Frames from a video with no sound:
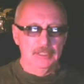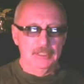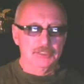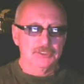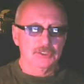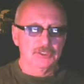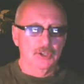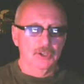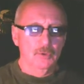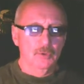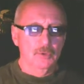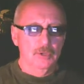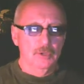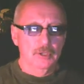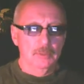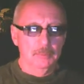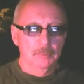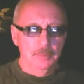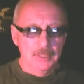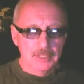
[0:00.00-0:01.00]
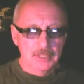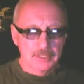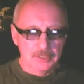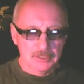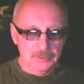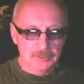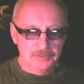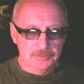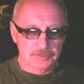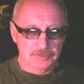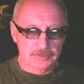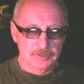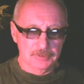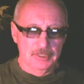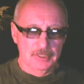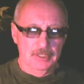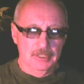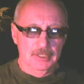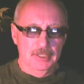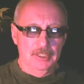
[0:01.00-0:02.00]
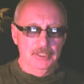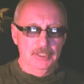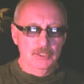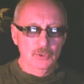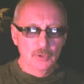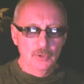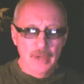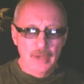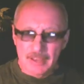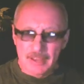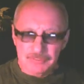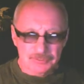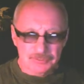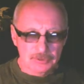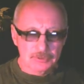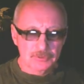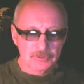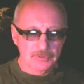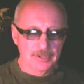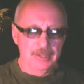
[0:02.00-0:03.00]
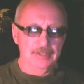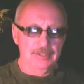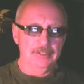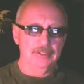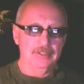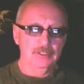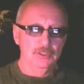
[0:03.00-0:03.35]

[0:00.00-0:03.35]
So be careful. You have to train.